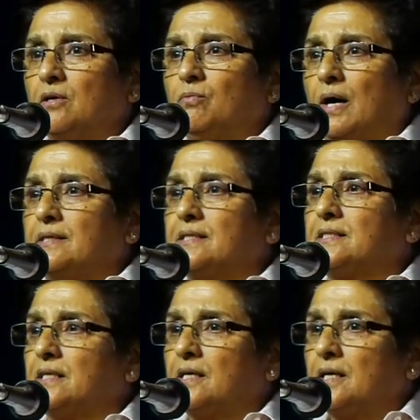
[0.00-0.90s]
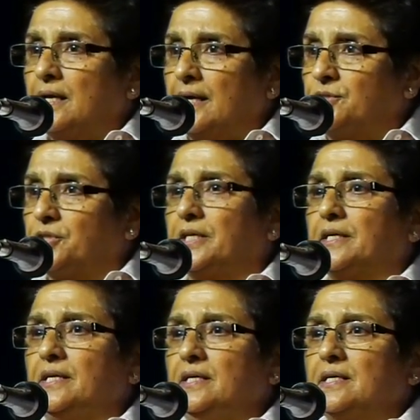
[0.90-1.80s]
One is
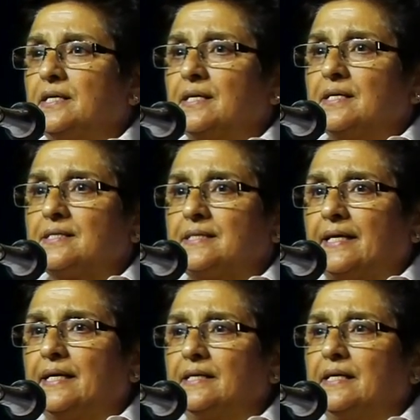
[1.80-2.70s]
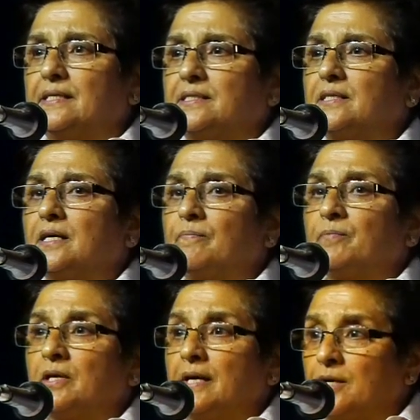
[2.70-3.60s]
engineering, second is
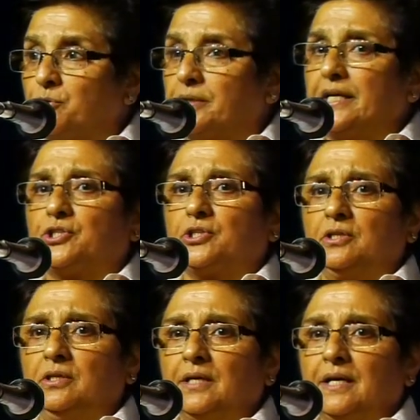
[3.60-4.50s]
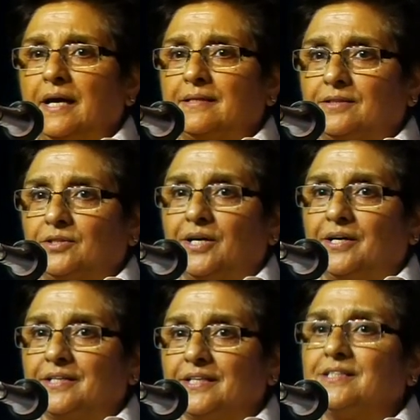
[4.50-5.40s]
education, and the
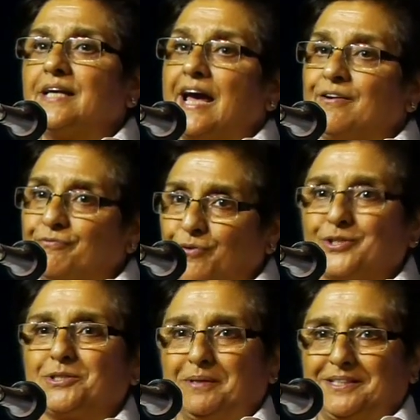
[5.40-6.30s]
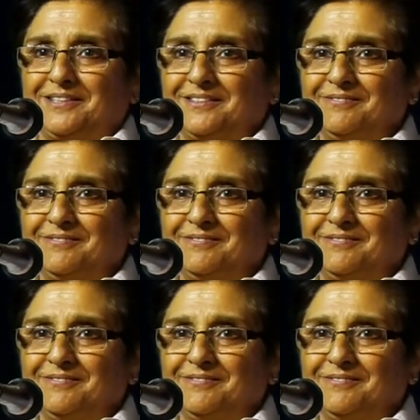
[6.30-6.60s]
third is enforcement.